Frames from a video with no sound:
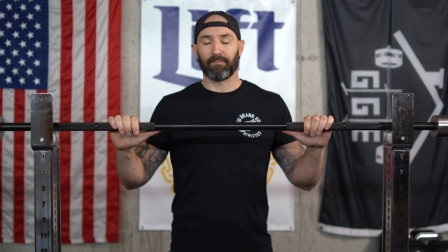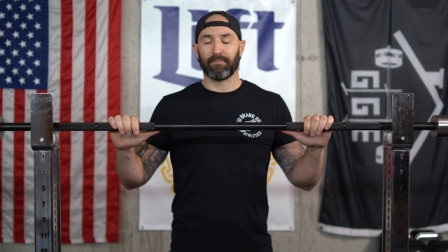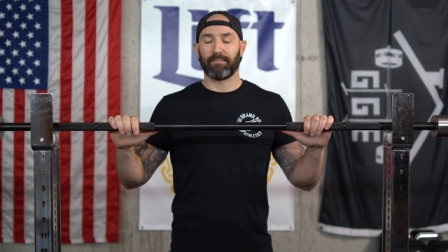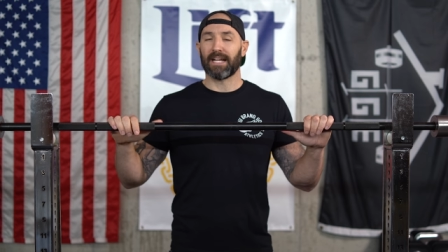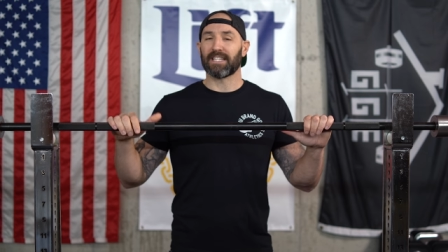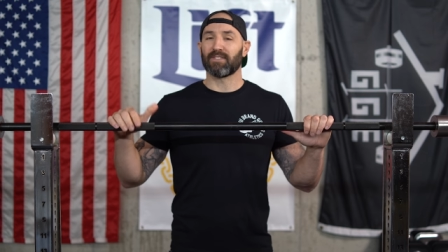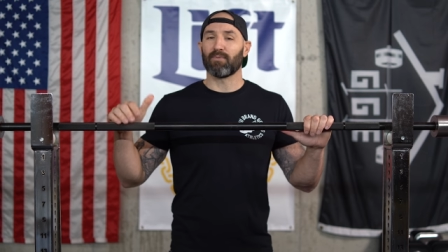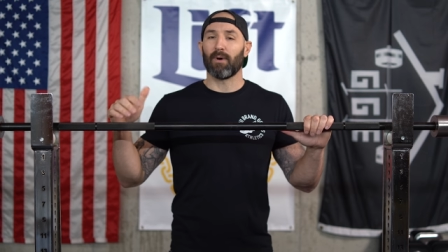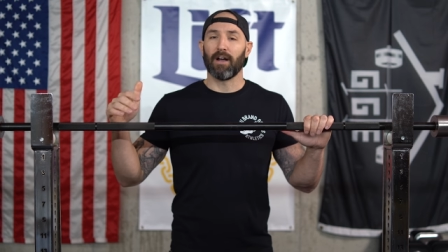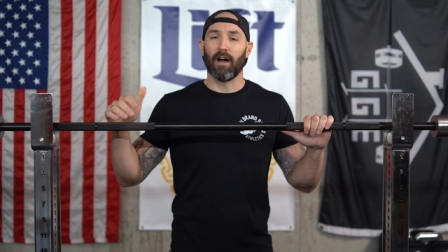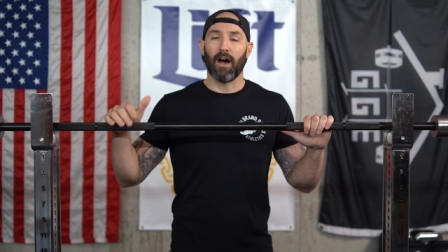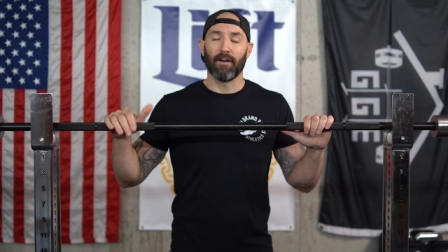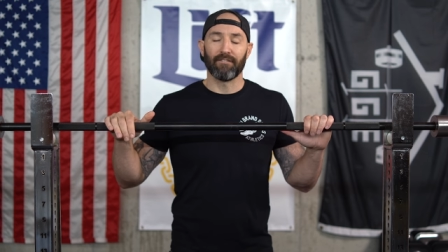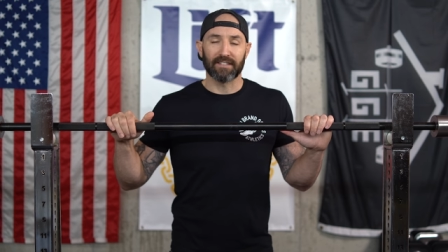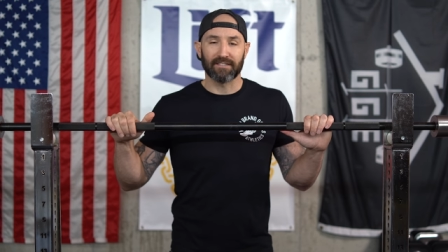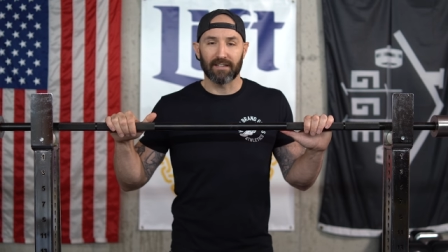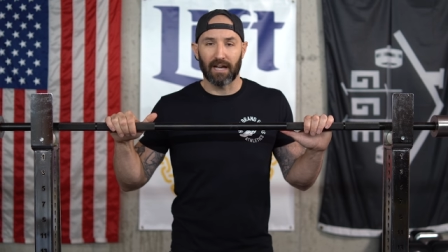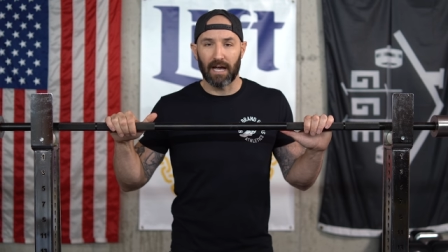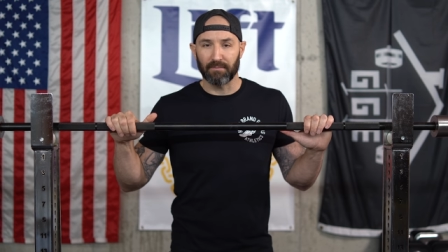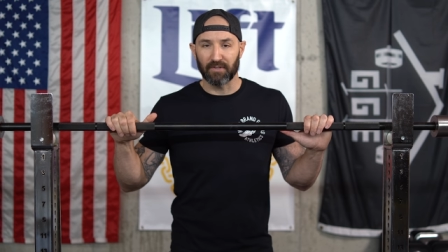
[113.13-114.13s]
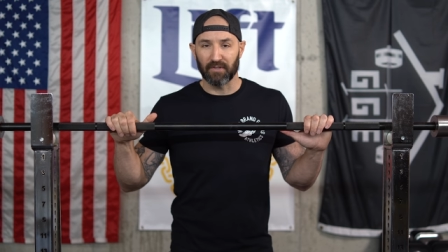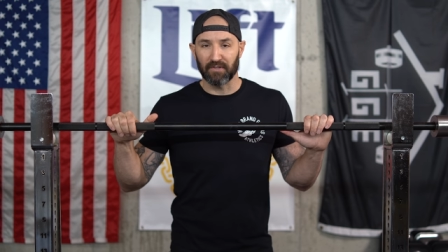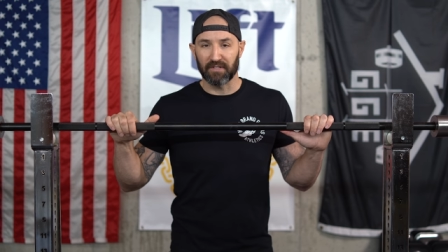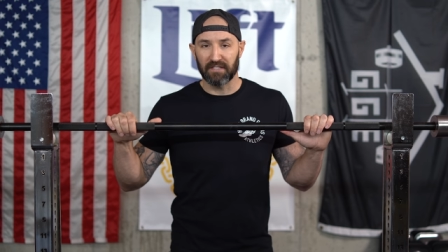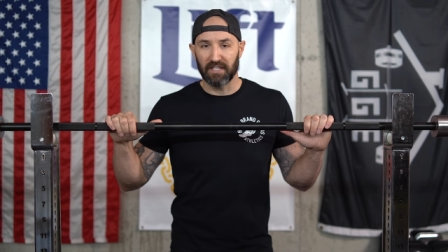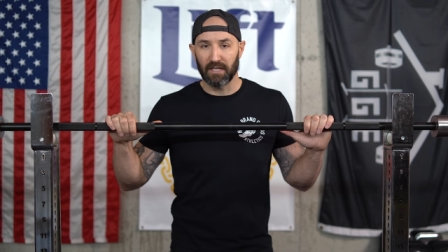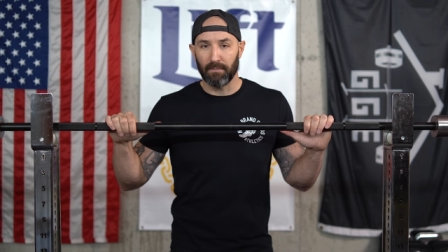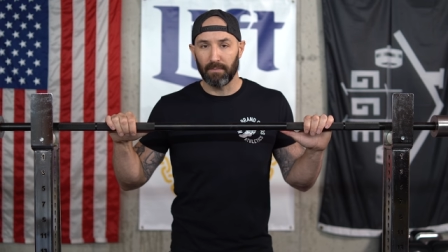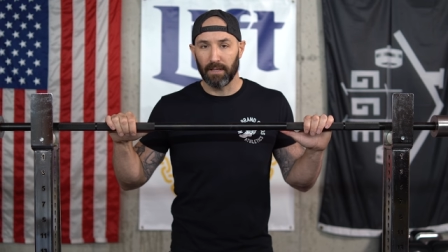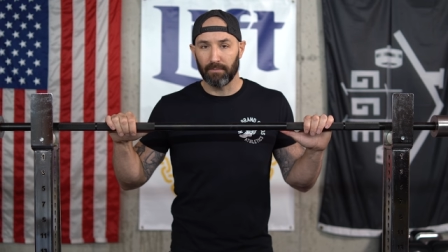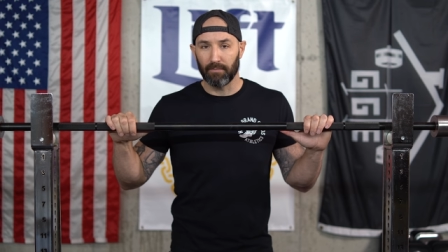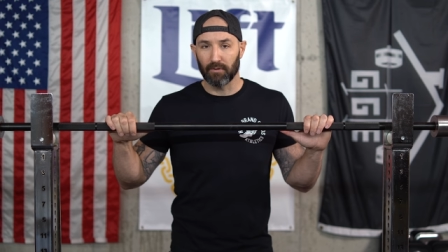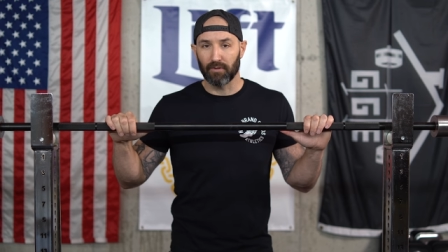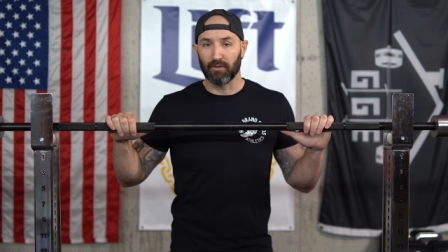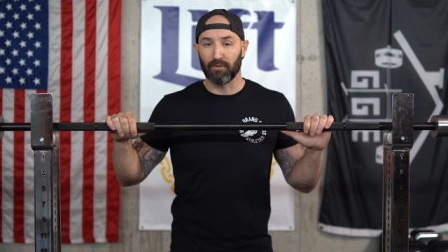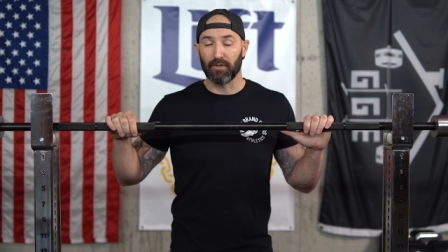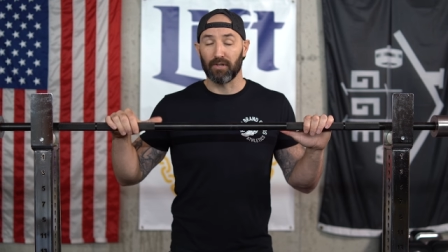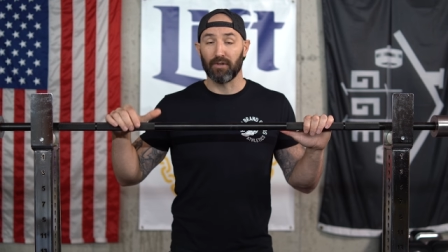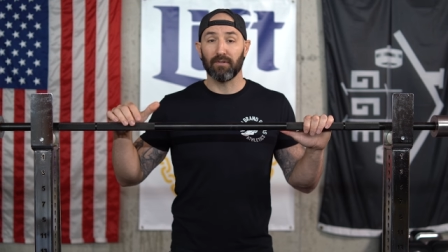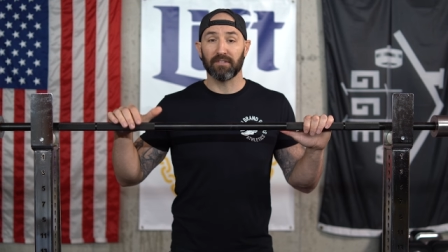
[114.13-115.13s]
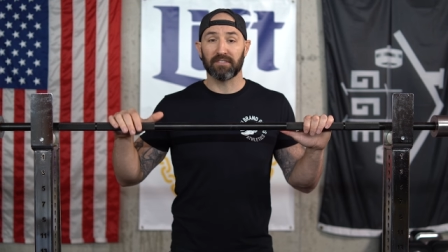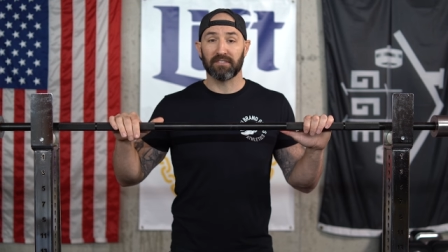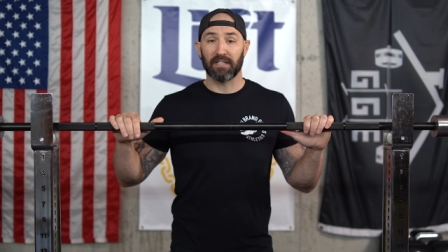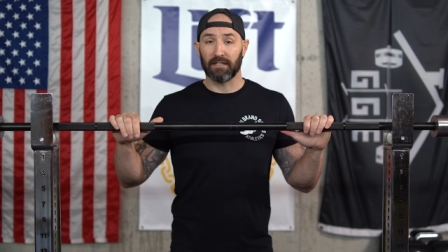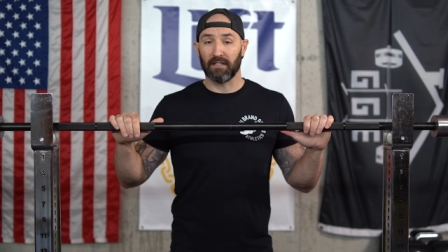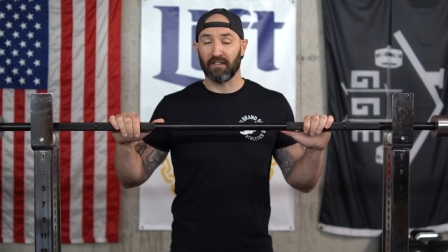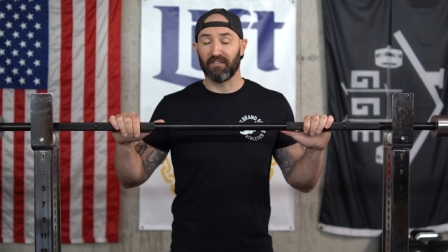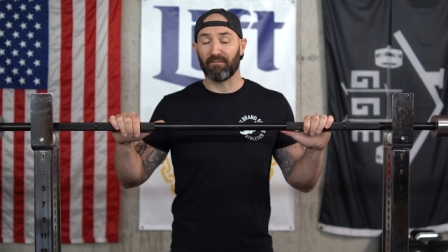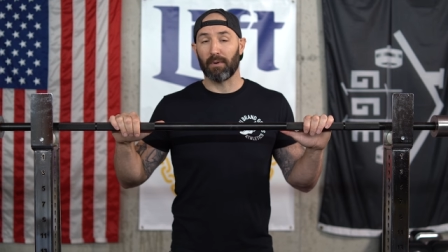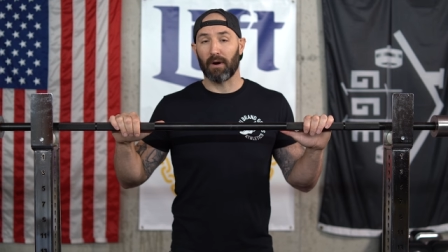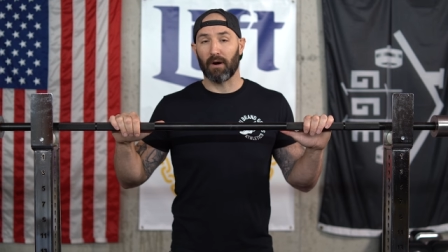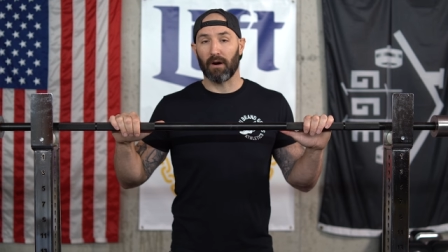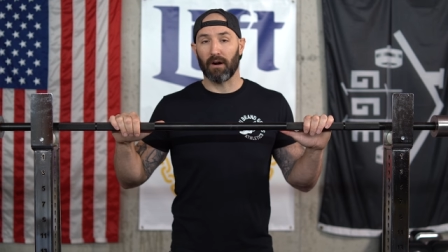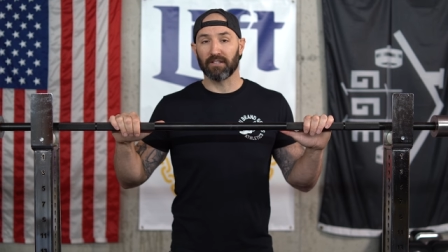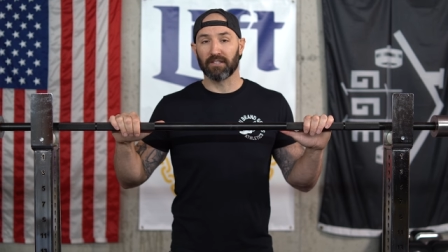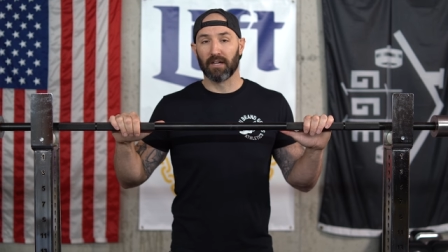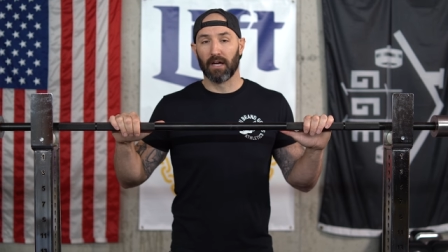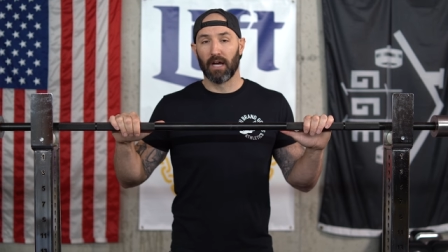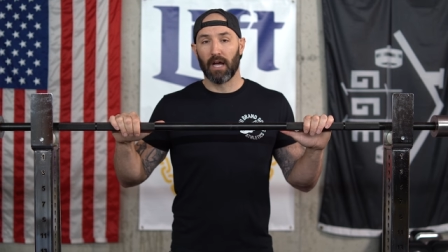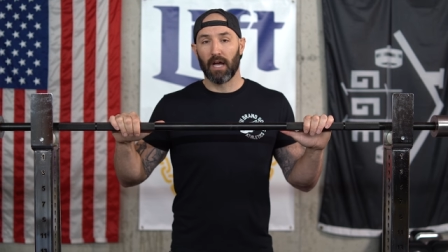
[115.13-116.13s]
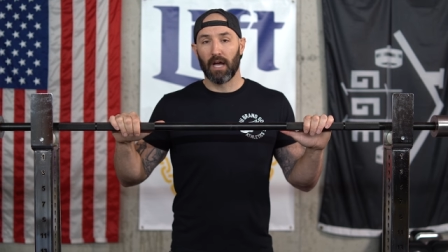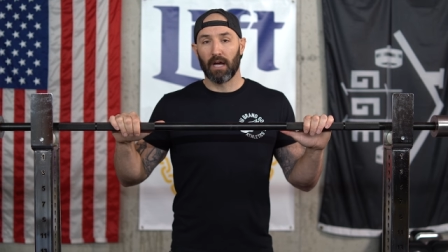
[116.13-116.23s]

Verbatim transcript: That's why oftentimes you see people who use deadlift bars